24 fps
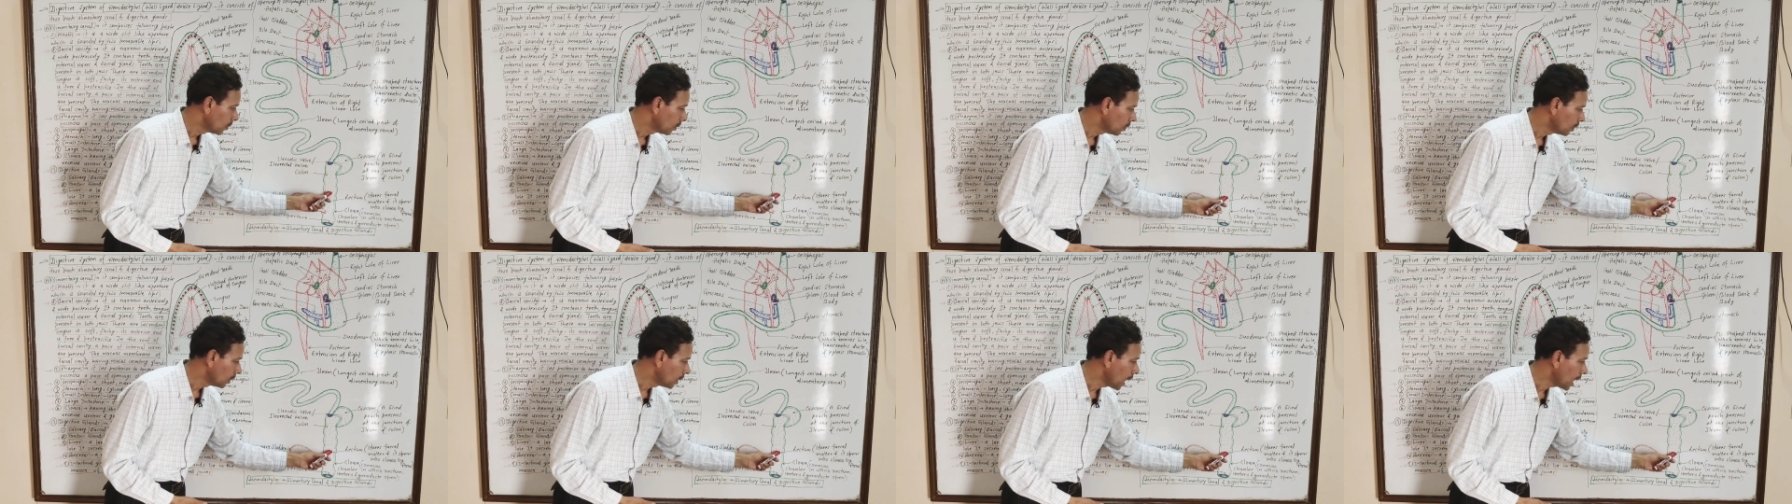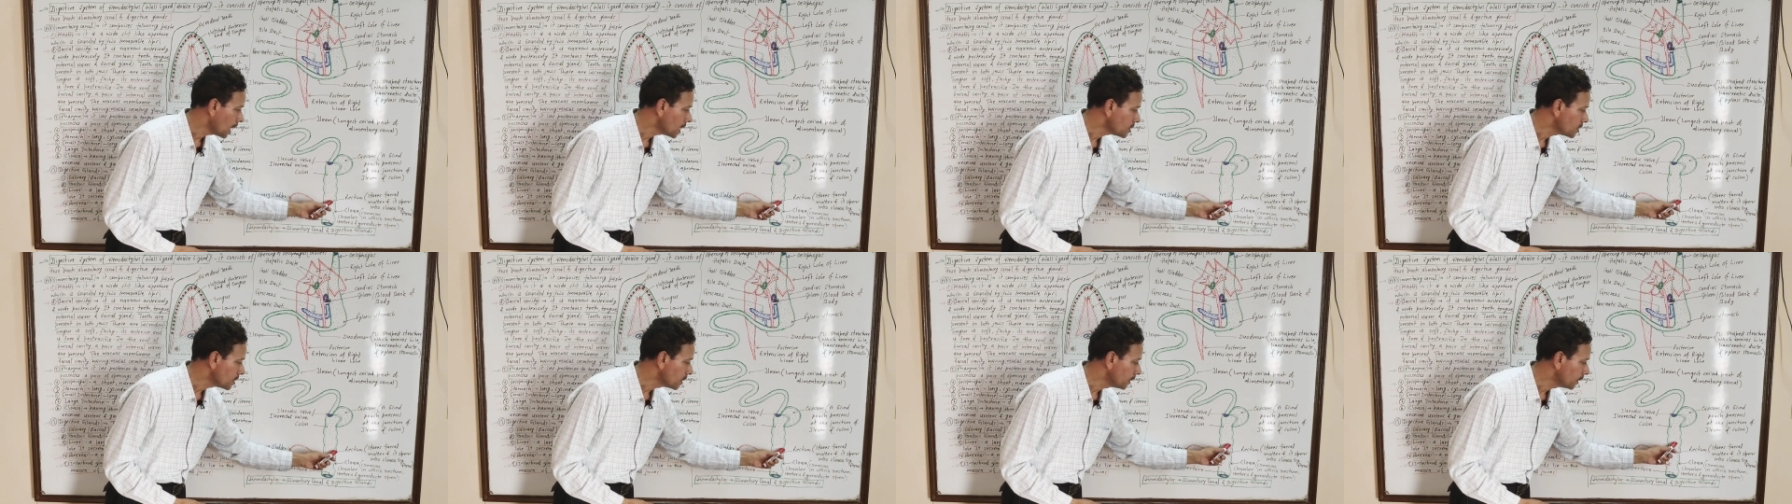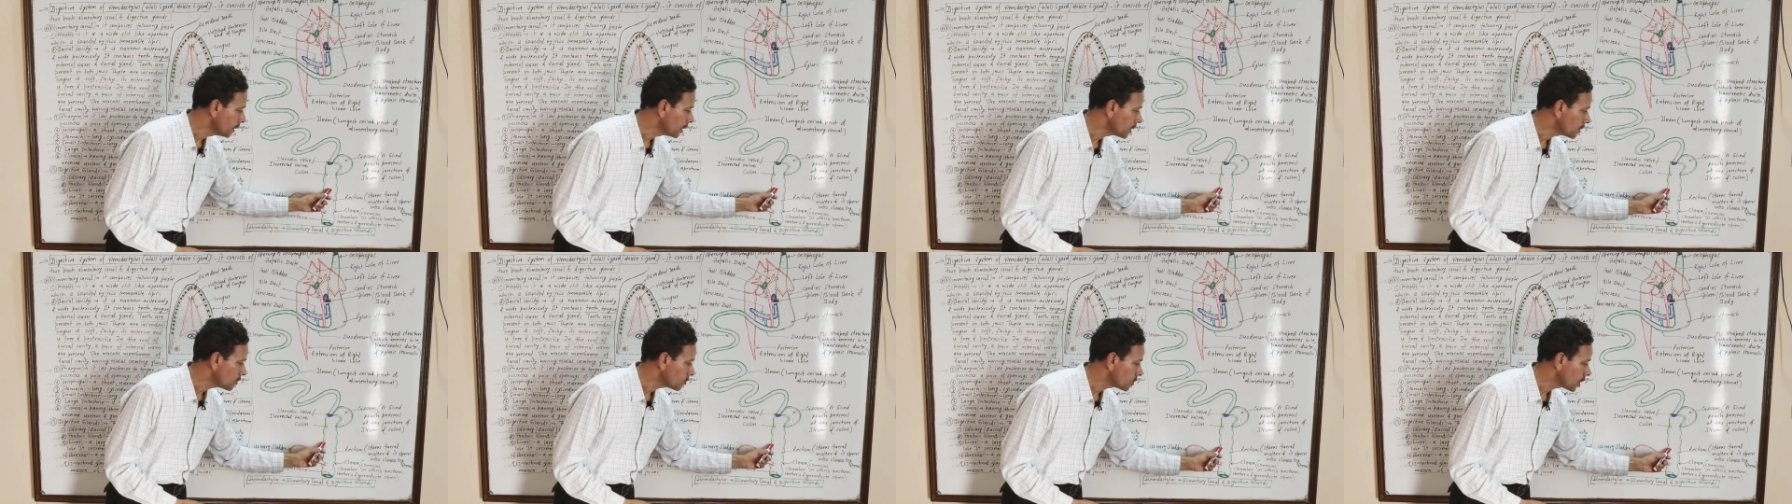large
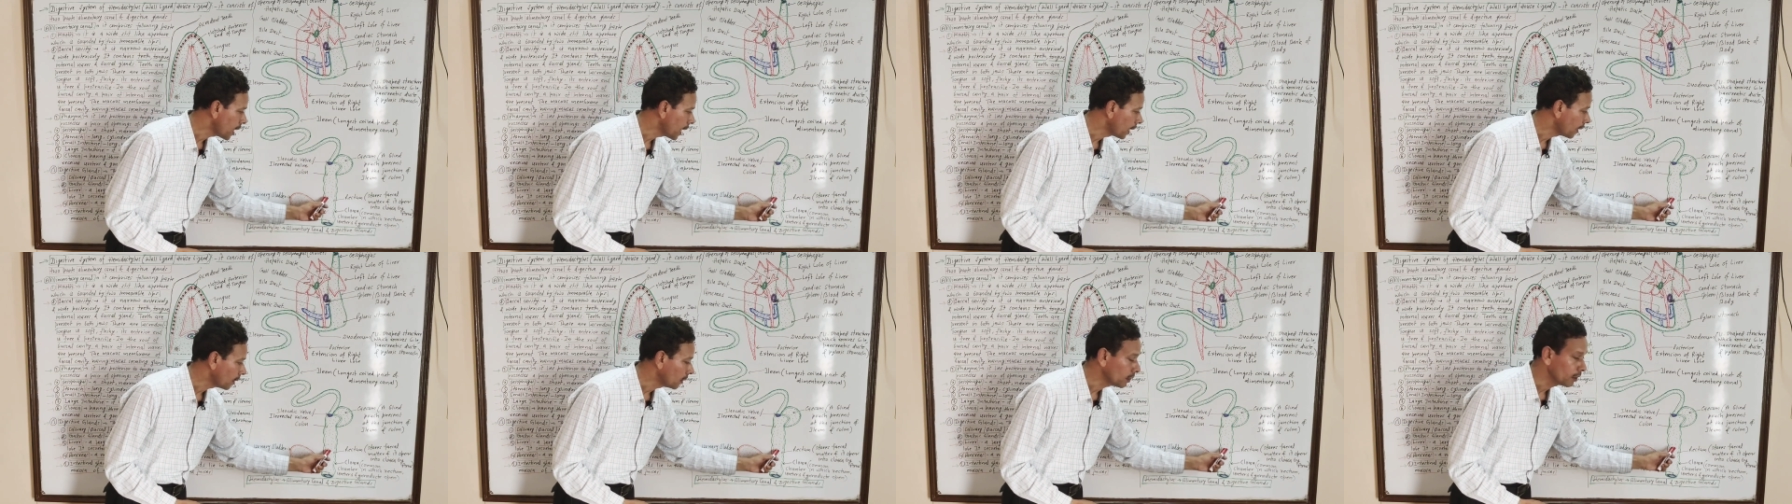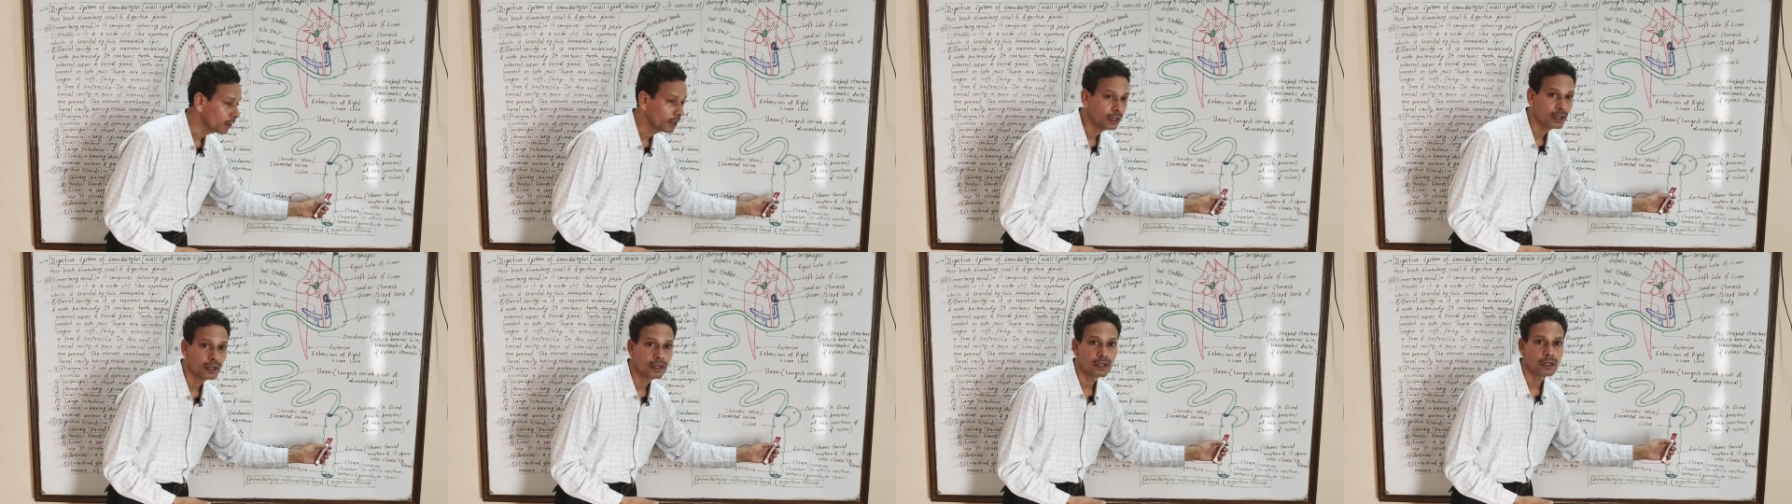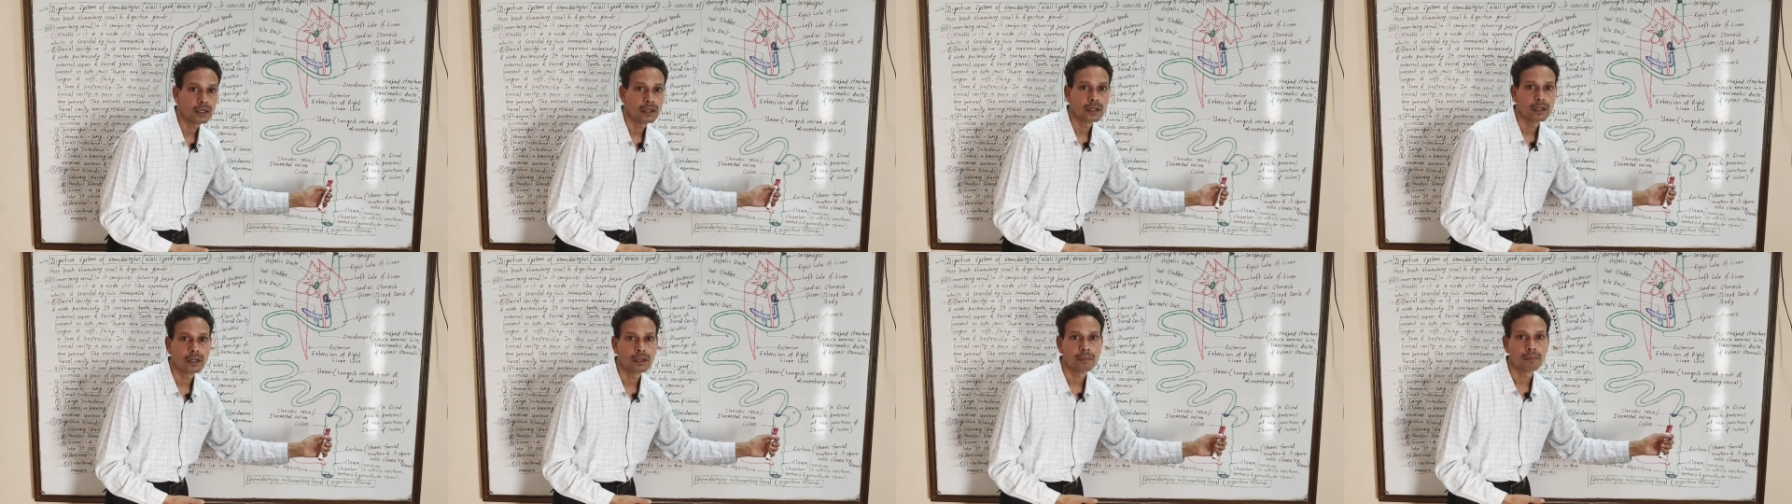
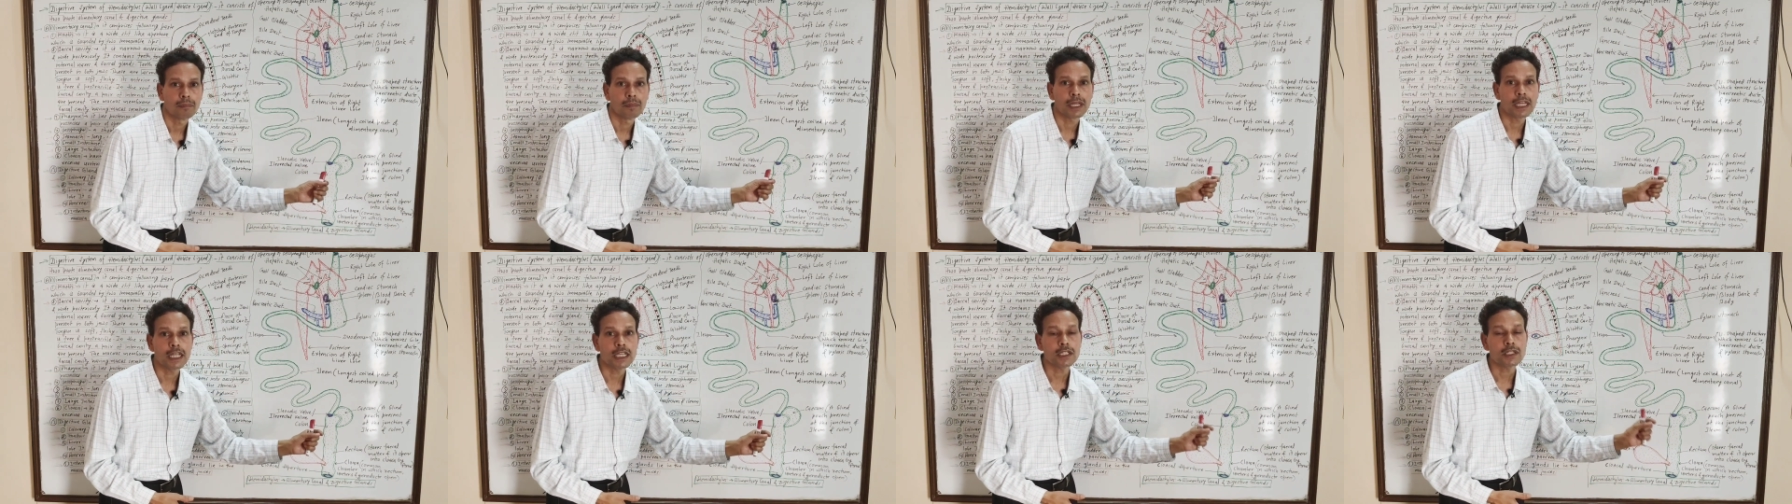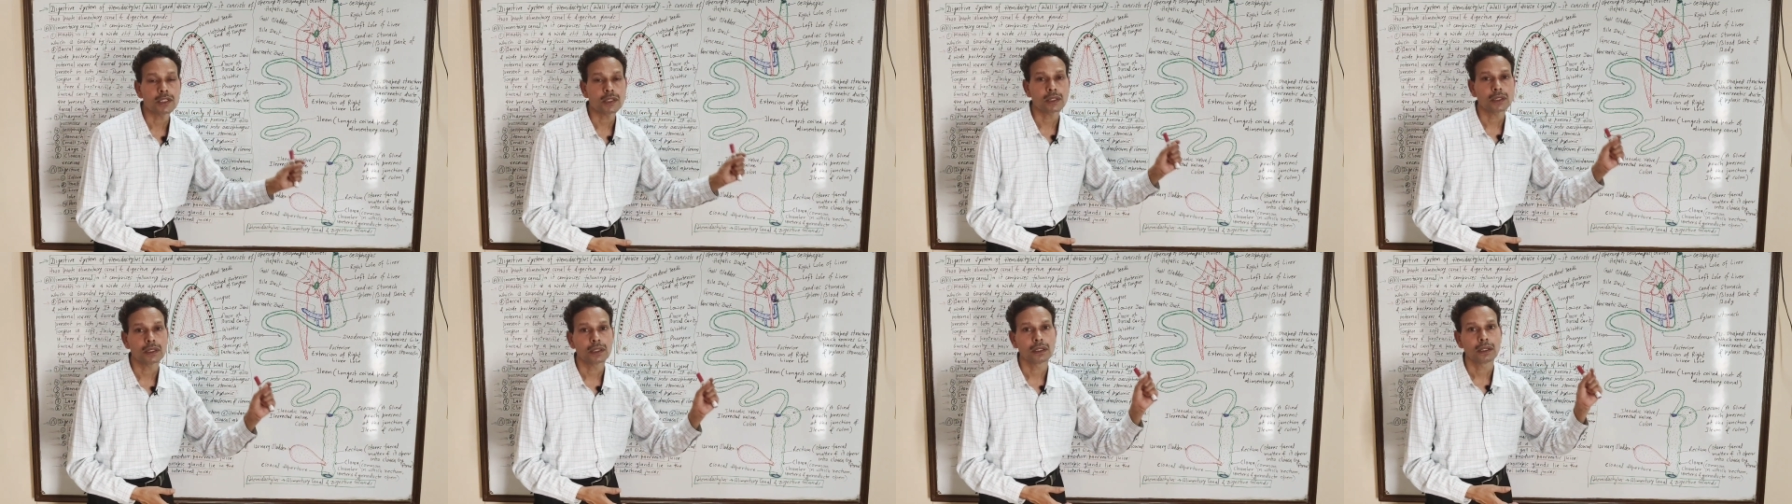intestine, means